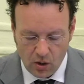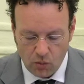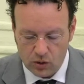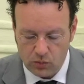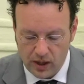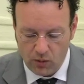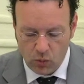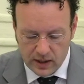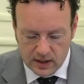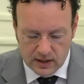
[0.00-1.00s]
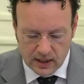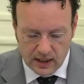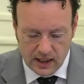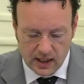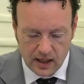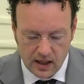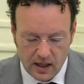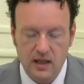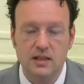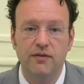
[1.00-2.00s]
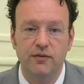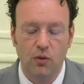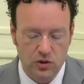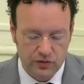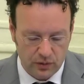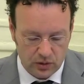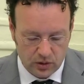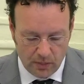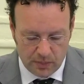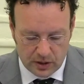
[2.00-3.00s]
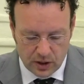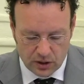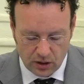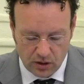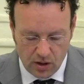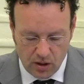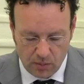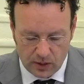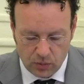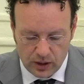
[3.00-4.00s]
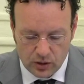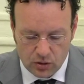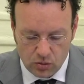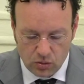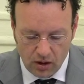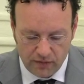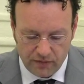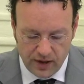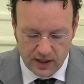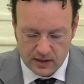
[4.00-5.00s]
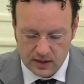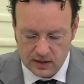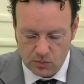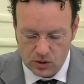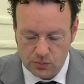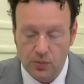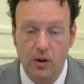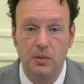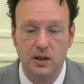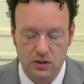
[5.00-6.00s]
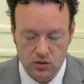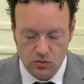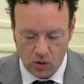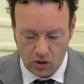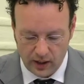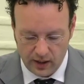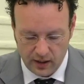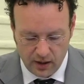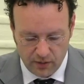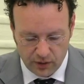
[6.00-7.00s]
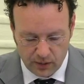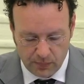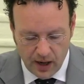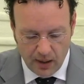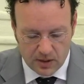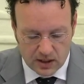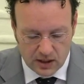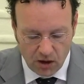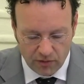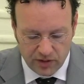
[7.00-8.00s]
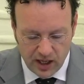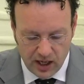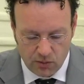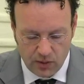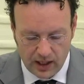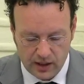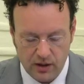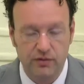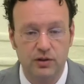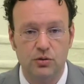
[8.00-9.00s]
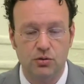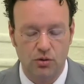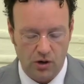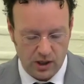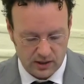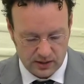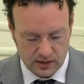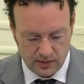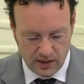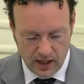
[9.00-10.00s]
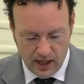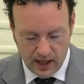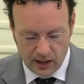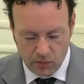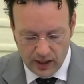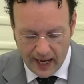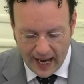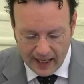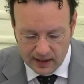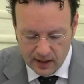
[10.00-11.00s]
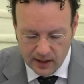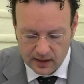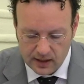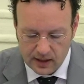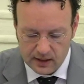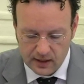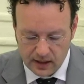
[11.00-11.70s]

what we are witnessing here is a forceful competition between two of Venice's most prominent scuole for the primacy of their relic of the True Cross. And I would add that